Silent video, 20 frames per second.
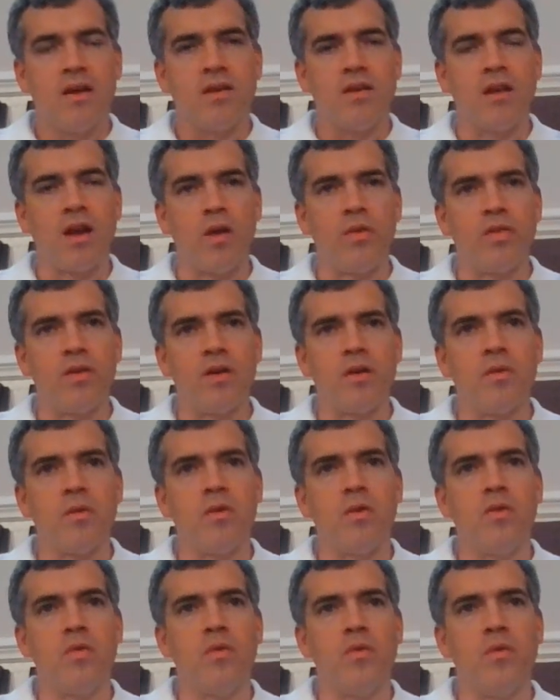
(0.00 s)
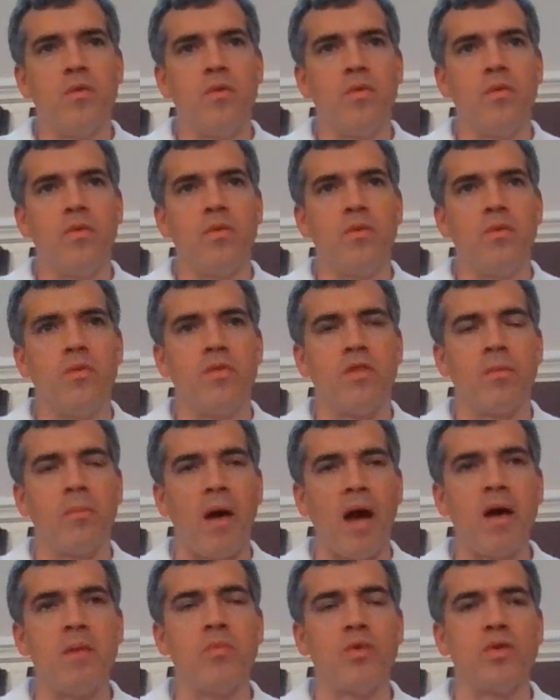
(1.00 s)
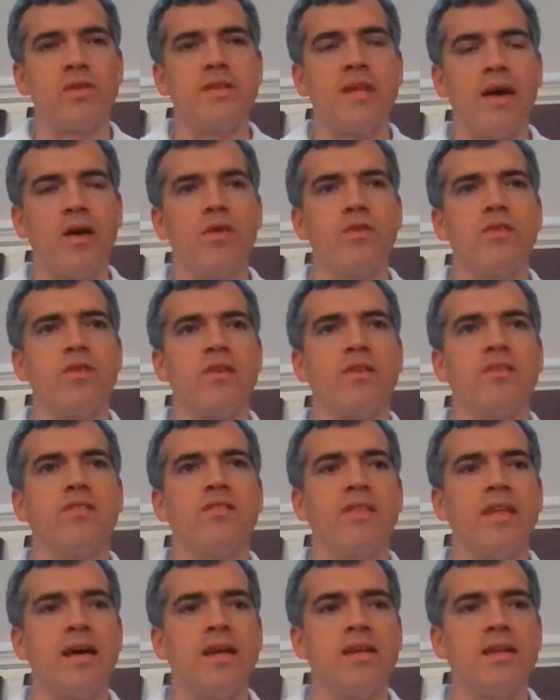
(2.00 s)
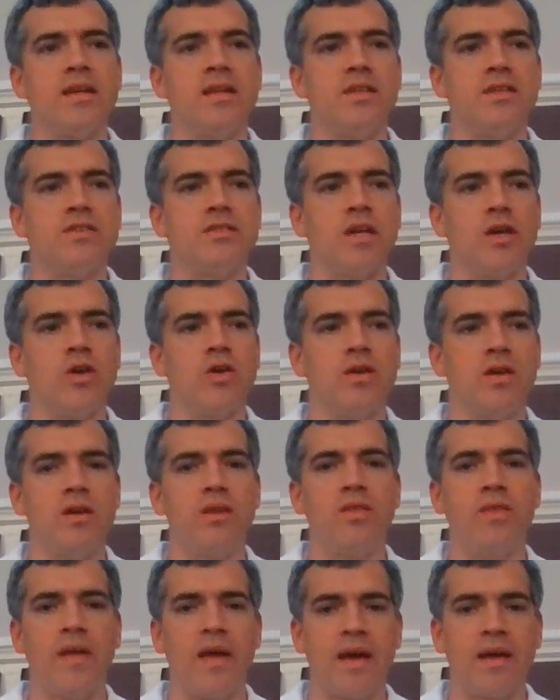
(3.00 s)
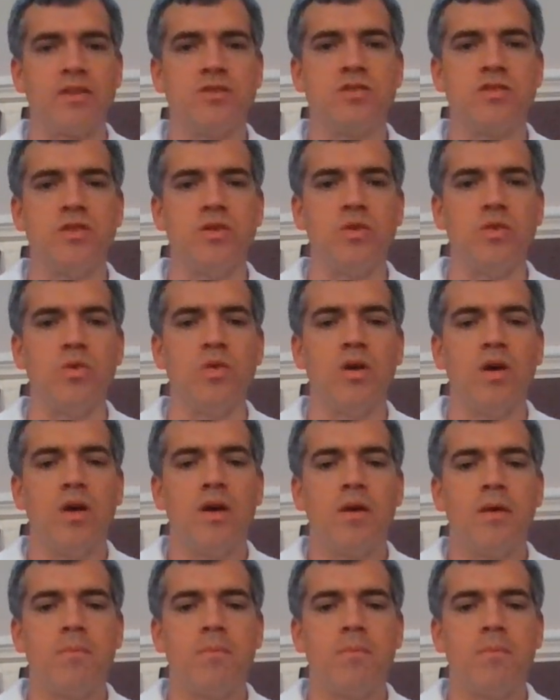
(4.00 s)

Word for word: You know, the the Bible tells us that it is a good thing to